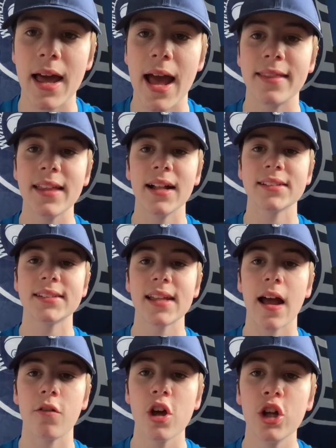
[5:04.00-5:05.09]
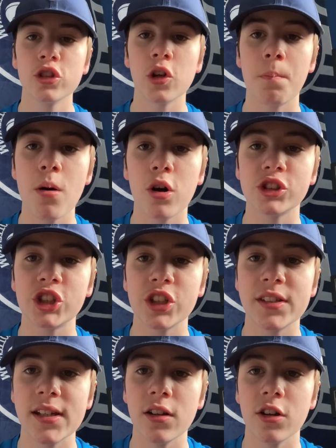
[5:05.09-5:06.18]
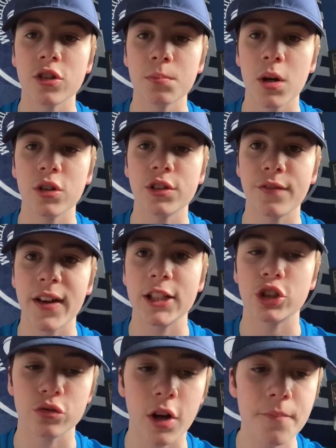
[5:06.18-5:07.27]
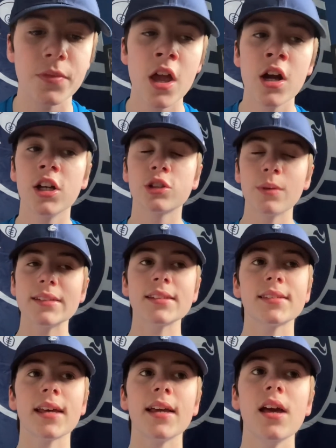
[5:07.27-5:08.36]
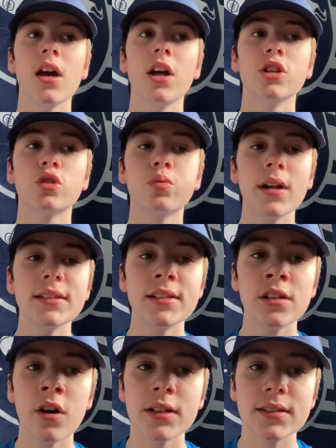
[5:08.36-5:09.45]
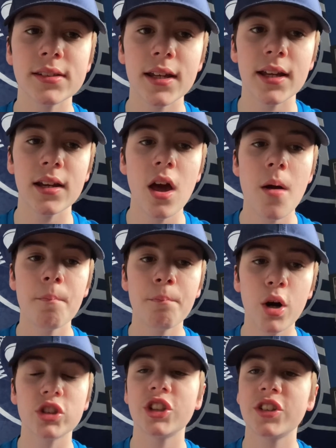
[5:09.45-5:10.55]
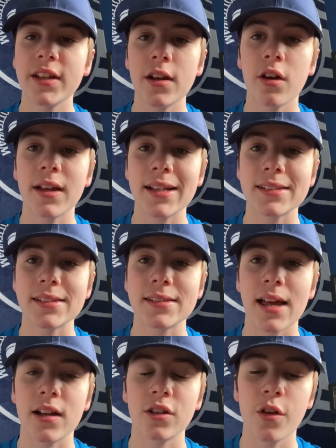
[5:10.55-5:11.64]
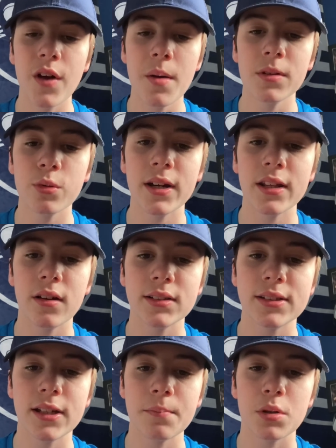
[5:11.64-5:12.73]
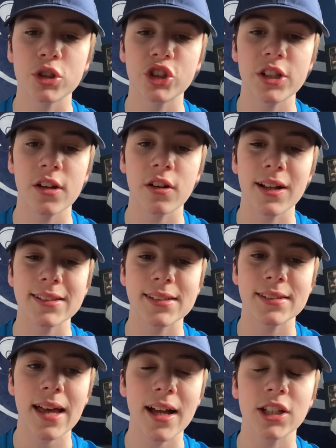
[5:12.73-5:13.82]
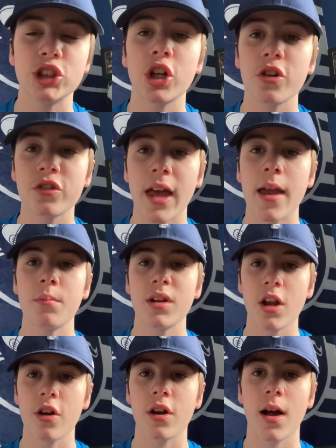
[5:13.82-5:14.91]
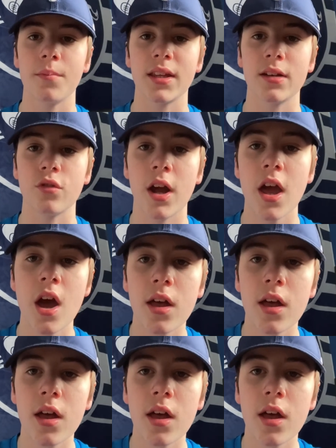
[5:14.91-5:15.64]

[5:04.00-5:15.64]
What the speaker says: And that's down to Pochettino's motivation, right? So as I say, 2019, Pochettino gets sacked. November 2019, Pochettino gets sacked. Jose Mourinho comes in, right?